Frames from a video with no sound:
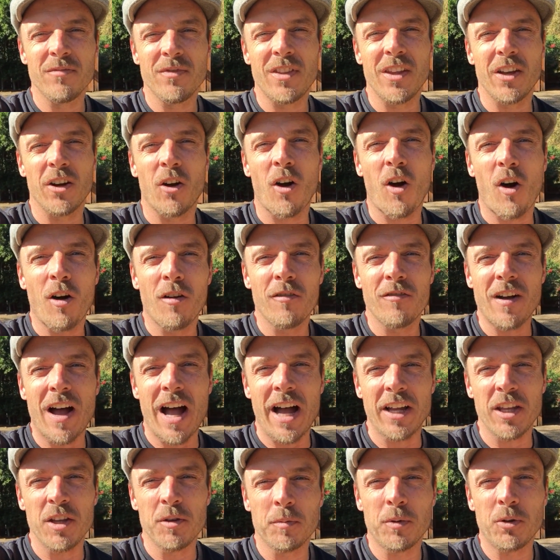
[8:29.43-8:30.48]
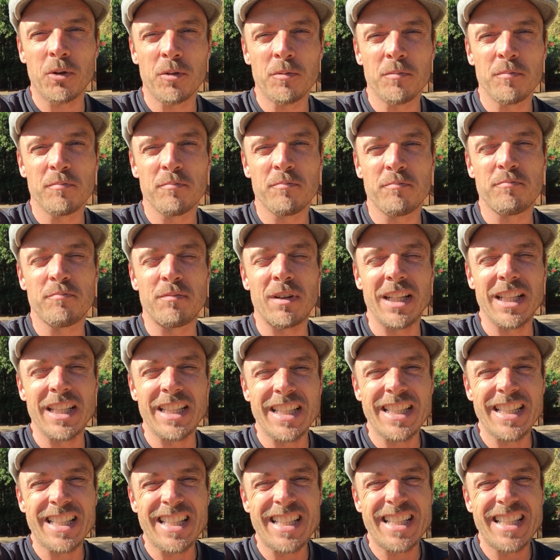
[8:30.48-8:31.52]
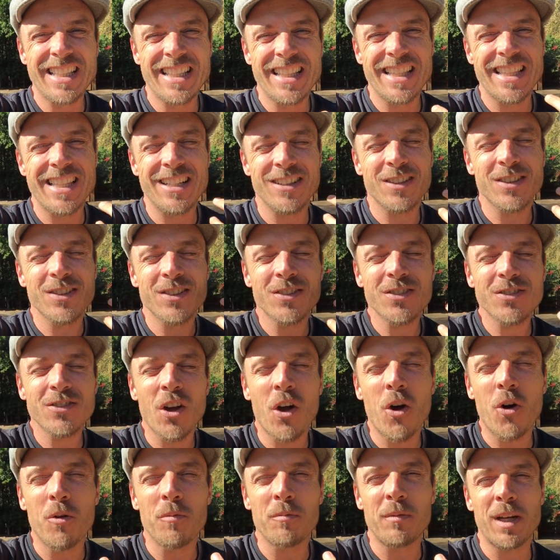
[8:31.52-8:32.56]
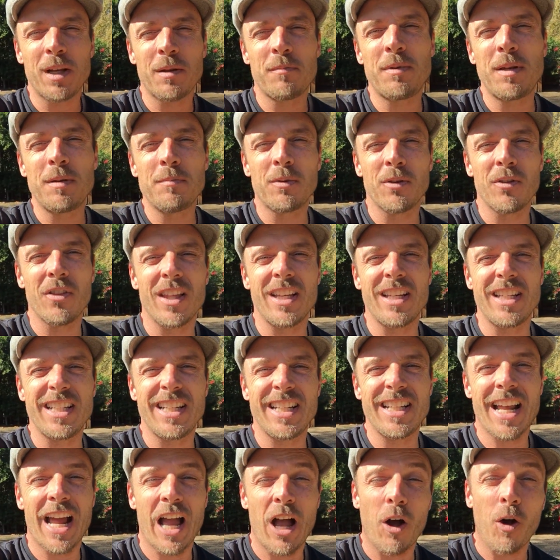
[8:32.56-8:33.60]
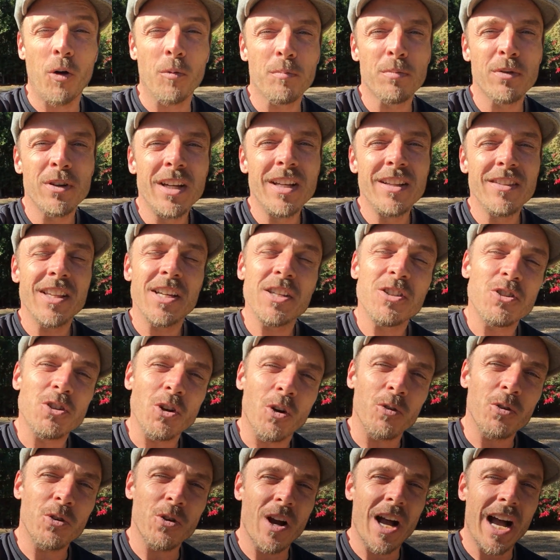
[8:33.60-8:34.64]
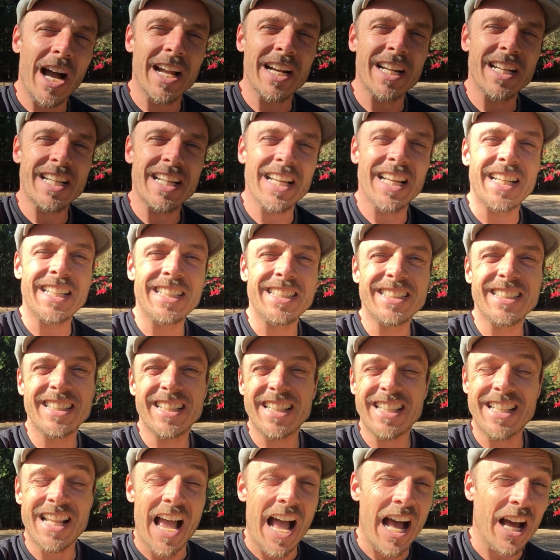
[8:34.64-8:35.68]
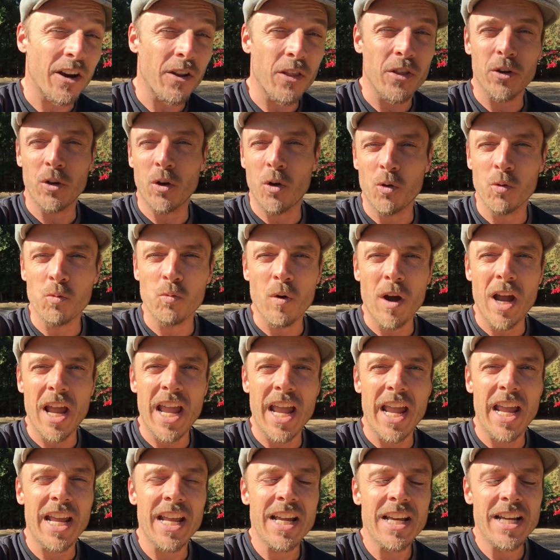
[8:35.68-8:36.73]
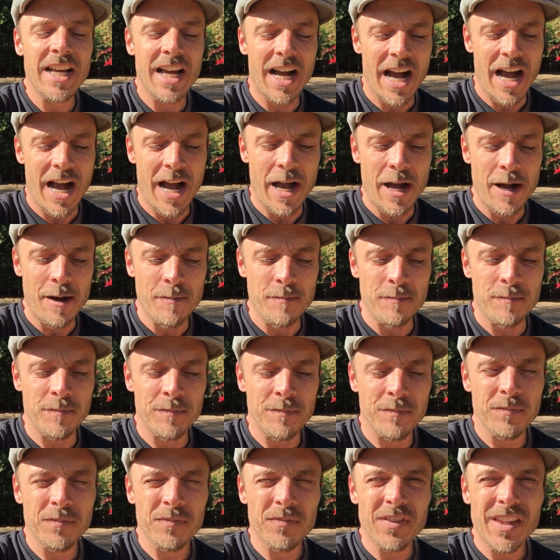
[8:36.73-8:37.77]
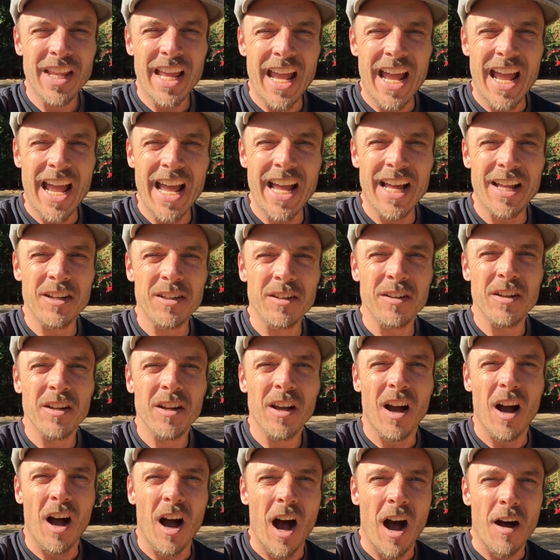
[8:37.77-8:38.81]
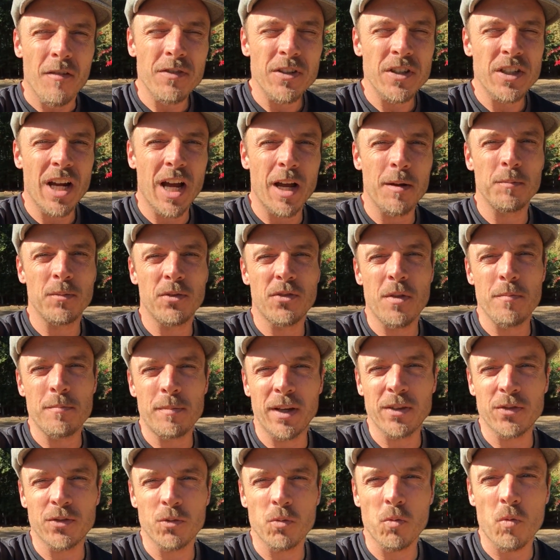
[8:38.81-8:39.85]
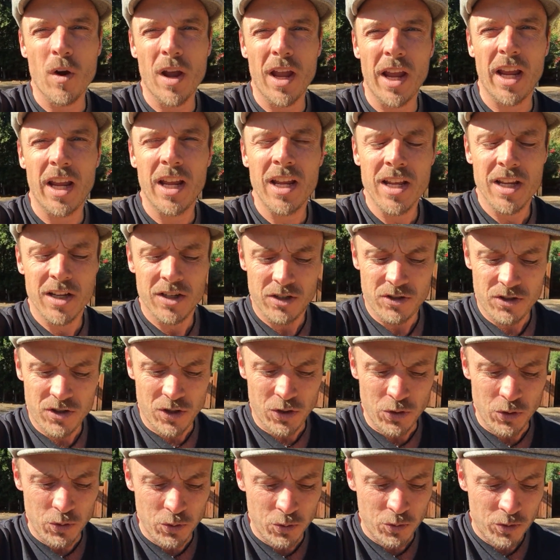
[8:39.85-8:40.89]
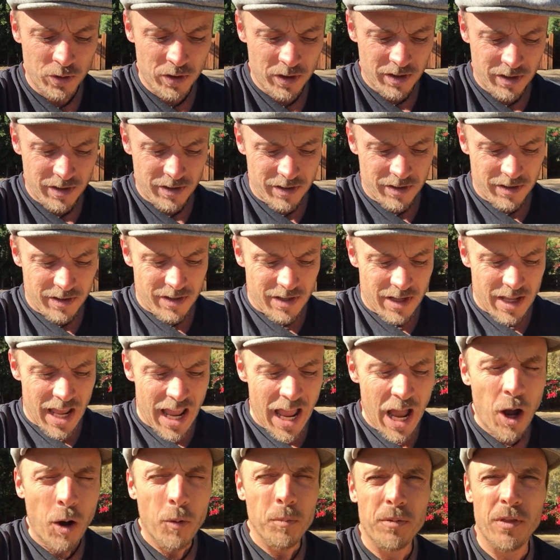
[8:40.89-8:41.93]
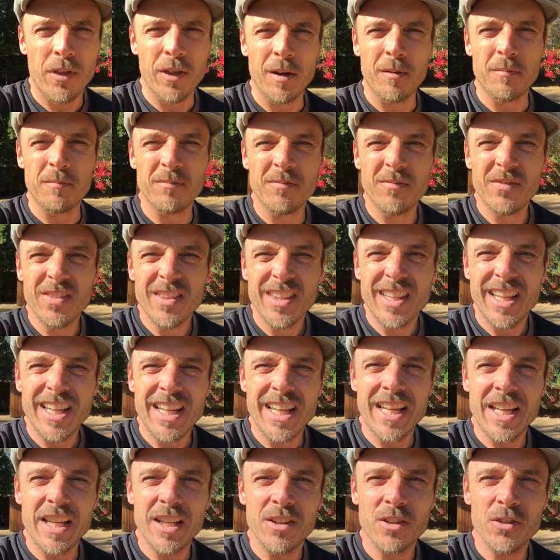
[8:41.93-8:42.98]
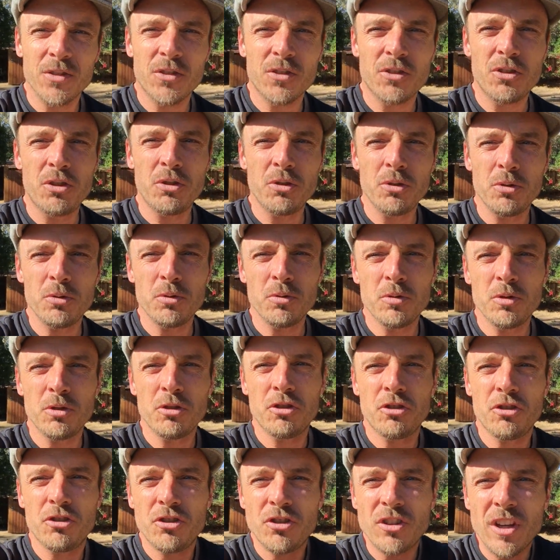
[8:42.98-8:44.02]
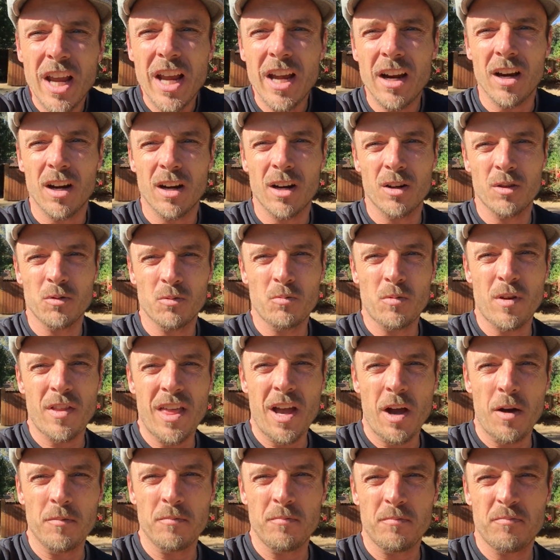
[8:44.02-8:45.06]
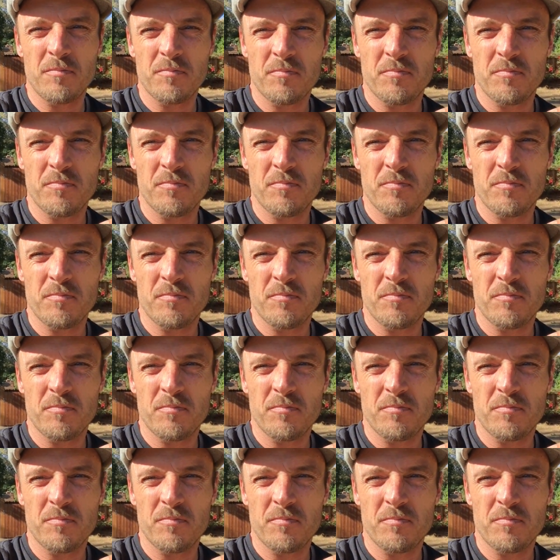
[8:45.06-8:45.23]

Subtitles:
They're all valuable, but there's so many people that need help, that don't know how to get out of their own way, and oftentimes the best way to help them is to share without